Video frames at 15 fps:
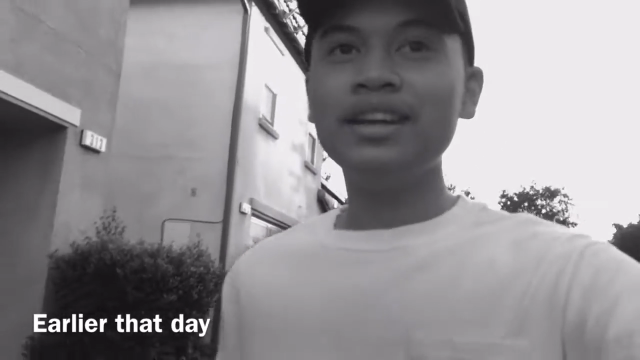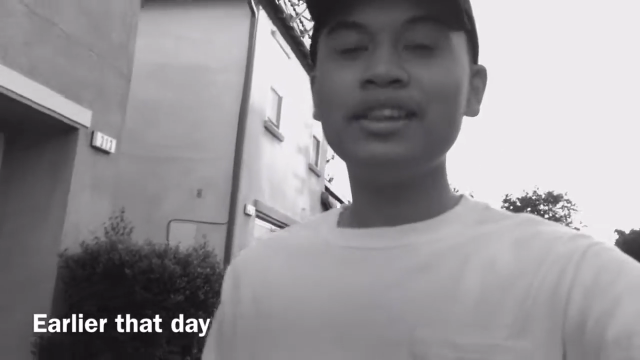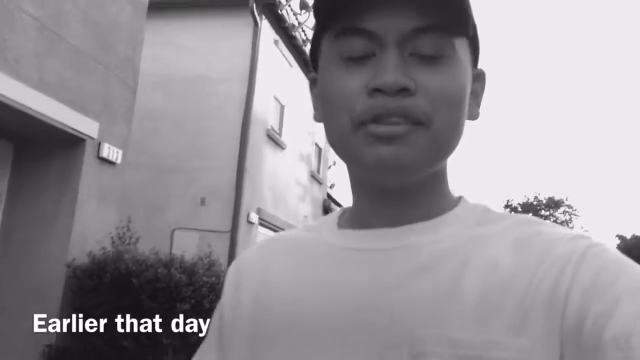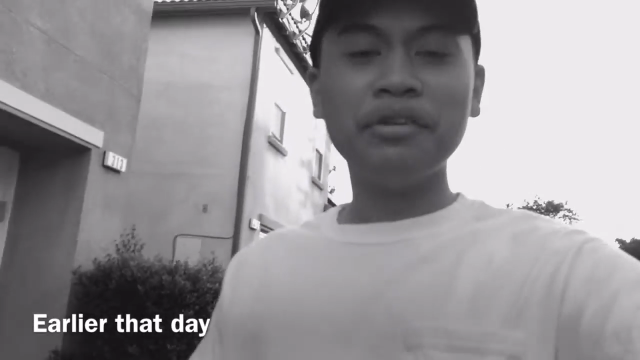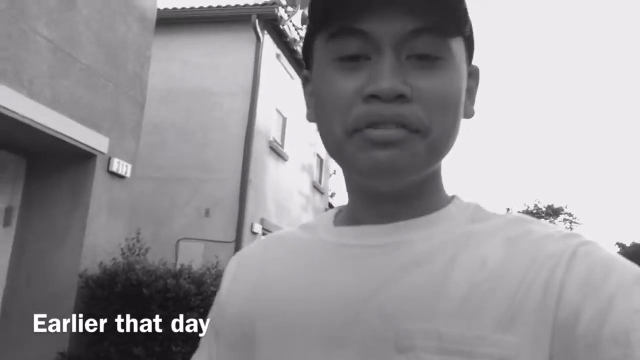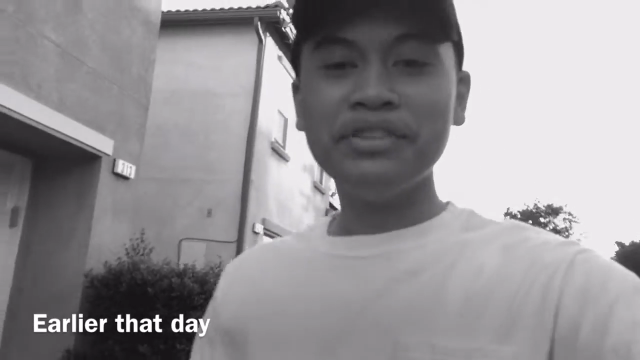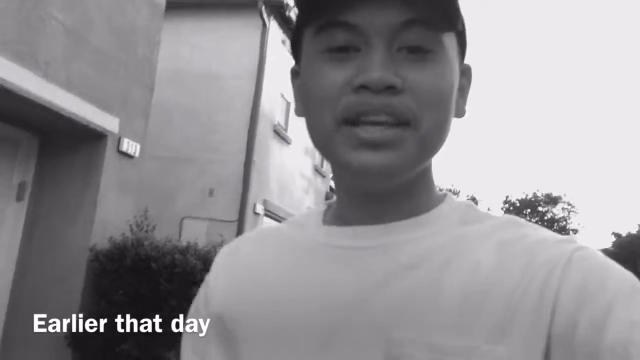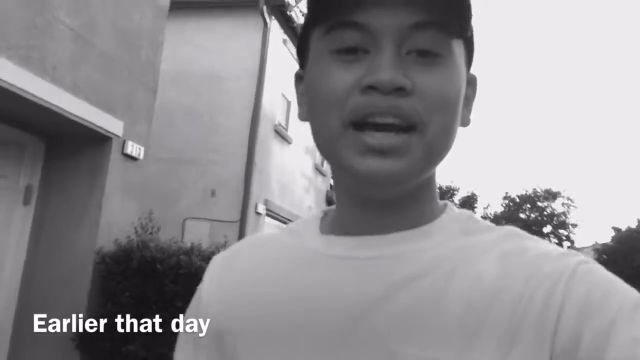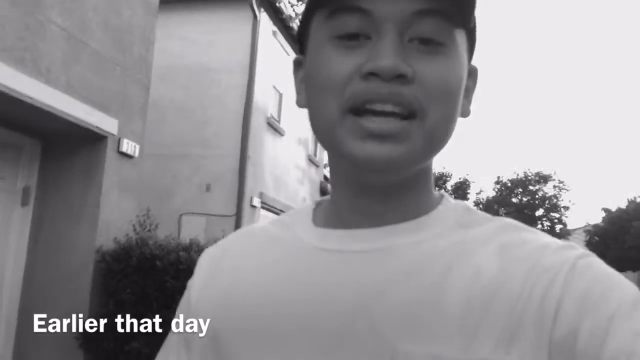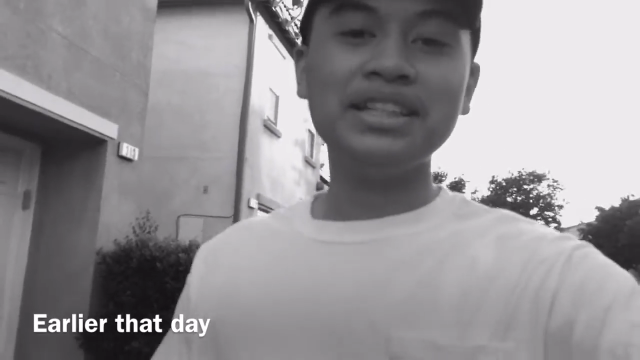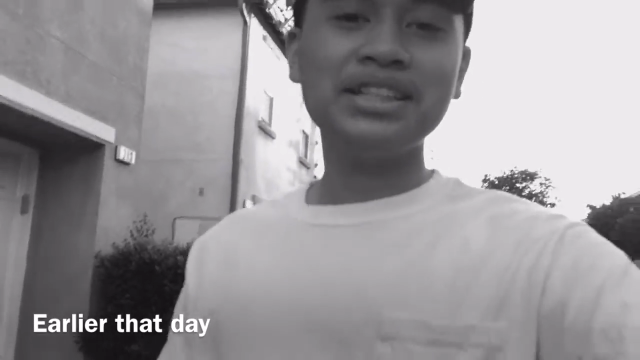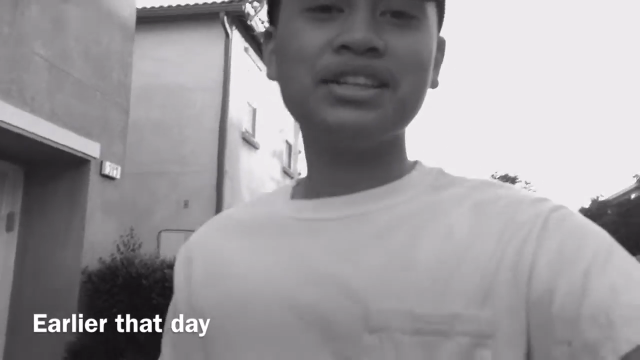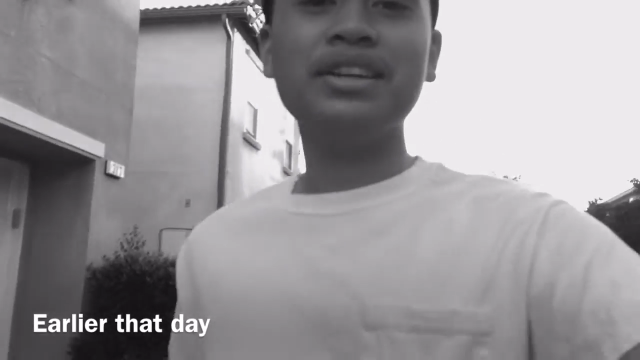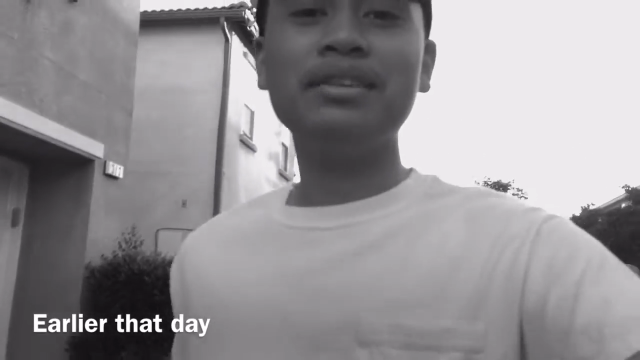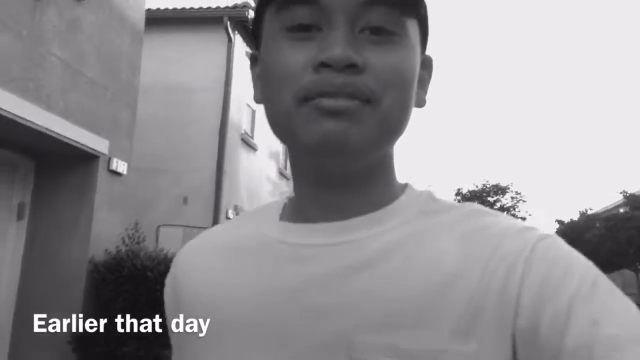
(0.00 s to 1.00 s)
Thrifty
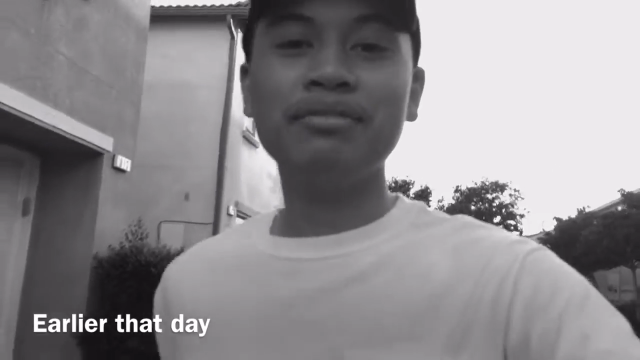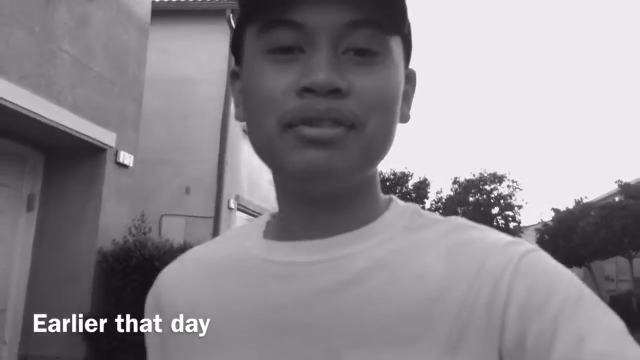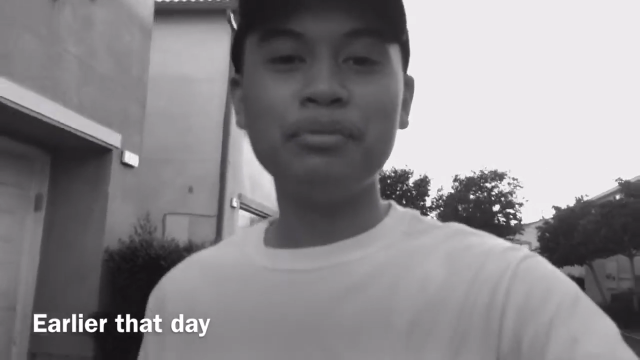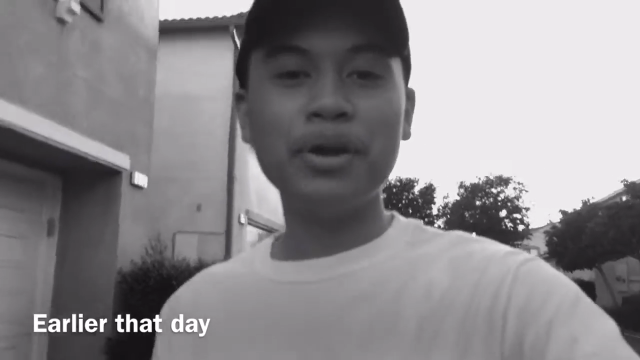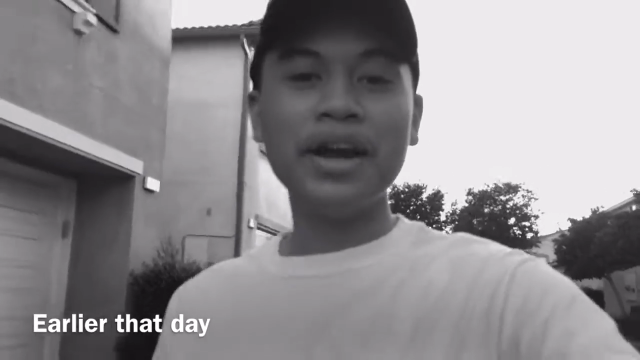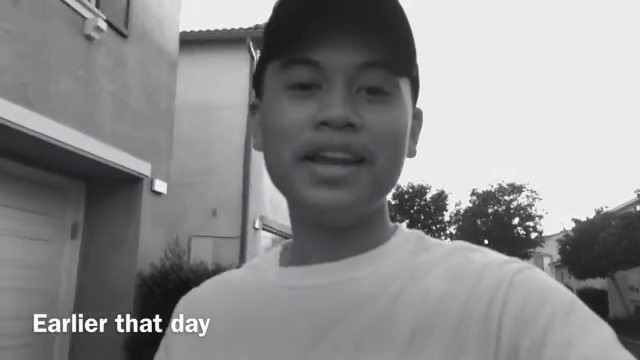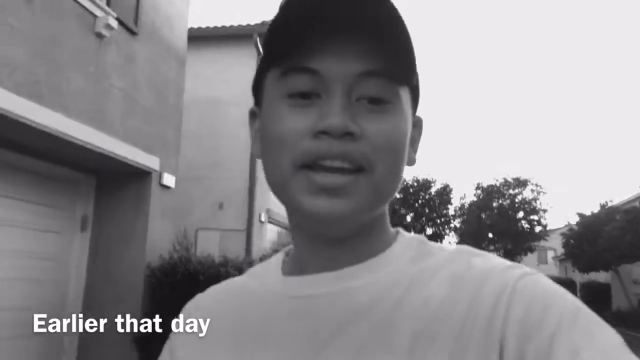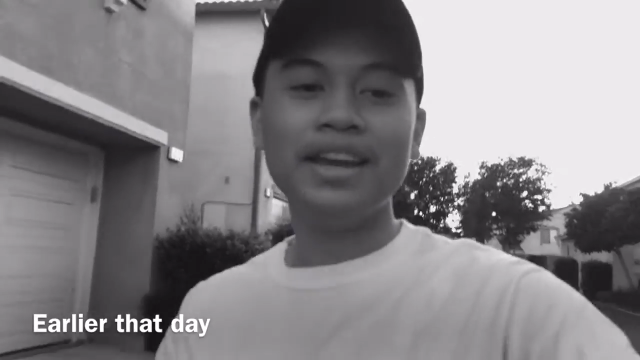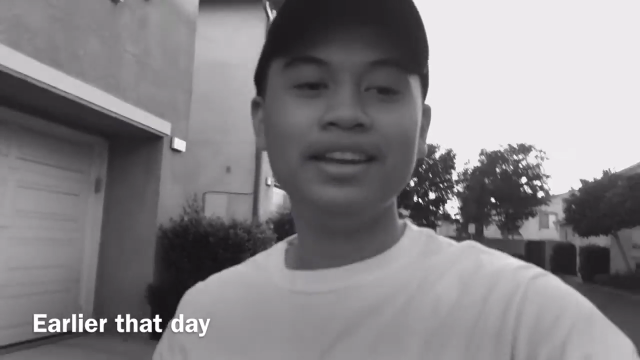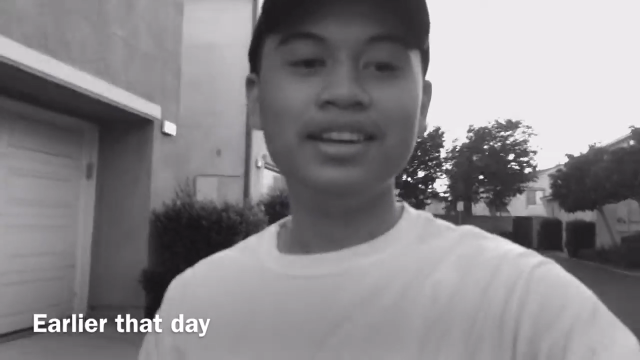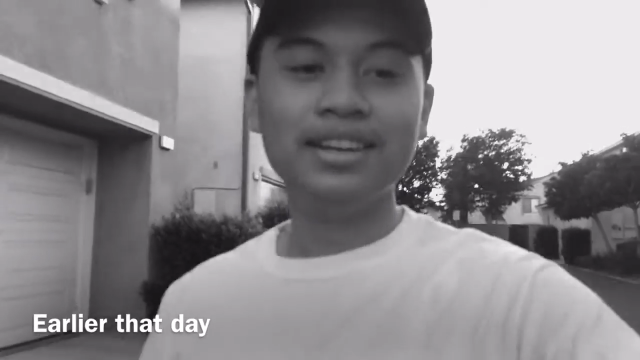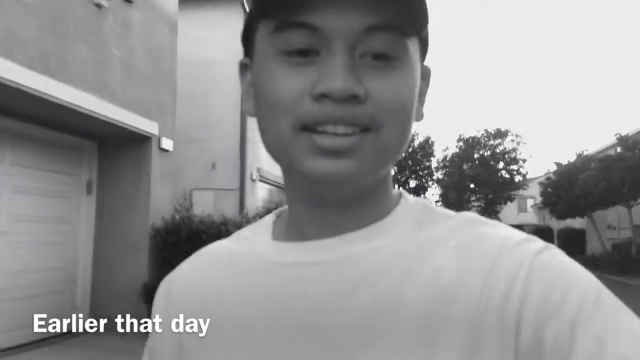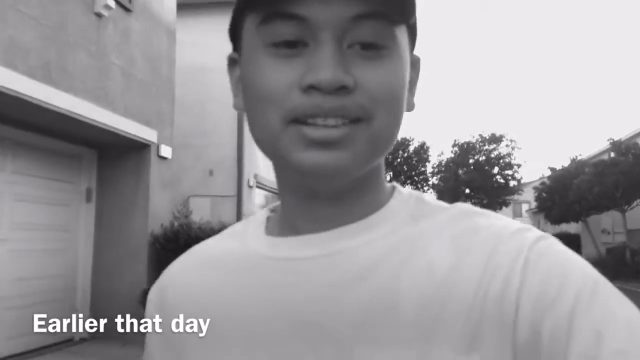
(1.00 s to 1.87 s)
Ice Cream from Rite Aid.